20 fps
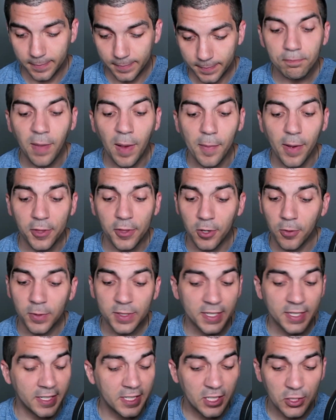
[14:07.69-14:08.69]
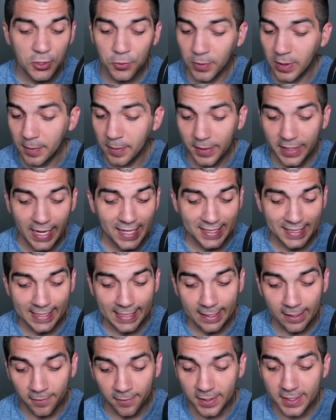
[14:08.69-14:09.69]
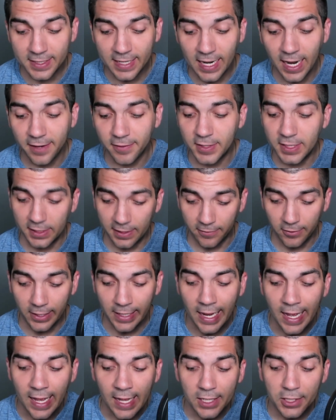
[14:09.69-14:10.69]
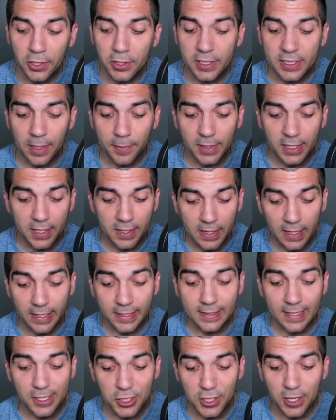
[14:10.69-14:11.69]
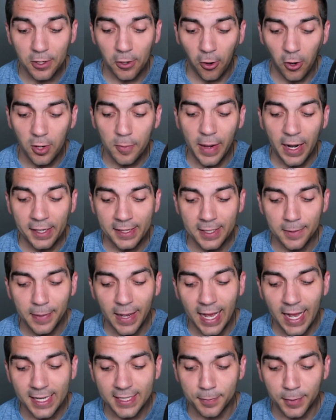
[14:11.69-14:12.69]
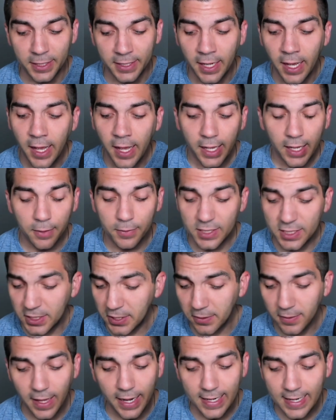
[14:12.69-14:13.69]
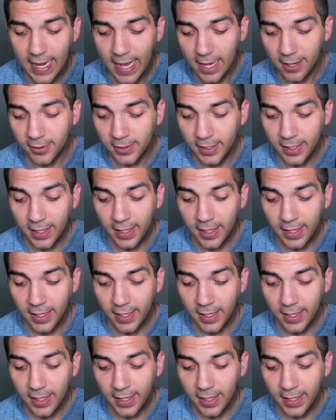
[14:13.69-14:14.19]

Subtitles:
My mother was extremely hesitant of this kind of delivery due to some of the things that she had heard about in the past, but it was too late now.